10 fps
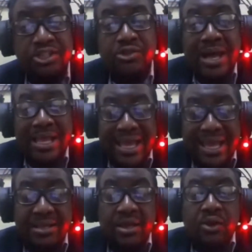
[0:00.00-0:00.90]
So
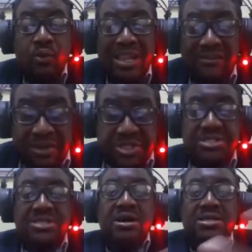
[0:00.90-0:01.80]
again, whatever
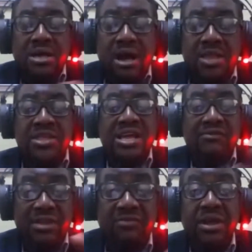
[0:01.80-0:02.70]
discussed on the
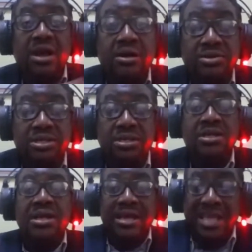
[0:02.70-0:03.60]
level of the
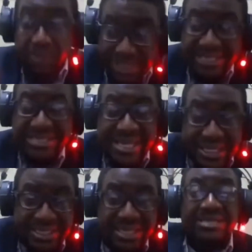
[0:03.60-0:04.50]
council, he will then
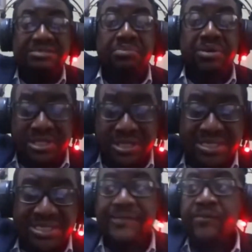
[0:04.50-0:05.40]
take to his
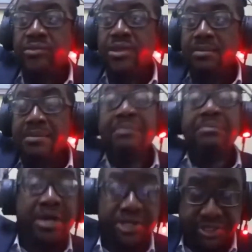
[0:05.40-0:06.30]
business
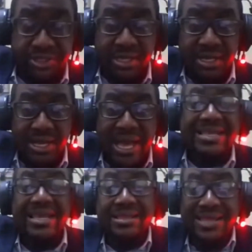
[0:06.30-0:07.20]
members,
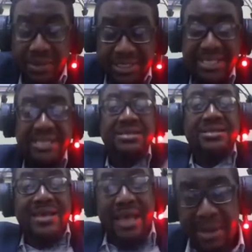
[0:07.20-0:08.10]
and then they will take to
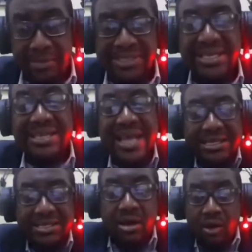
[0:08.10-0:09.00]
their members, and
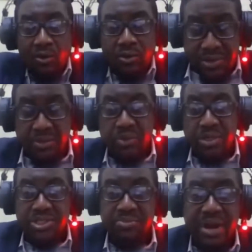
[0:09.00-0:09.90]
that's how the
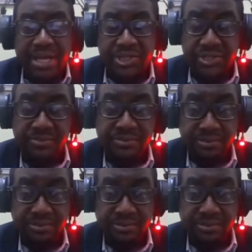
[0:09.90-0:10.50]
word spreads.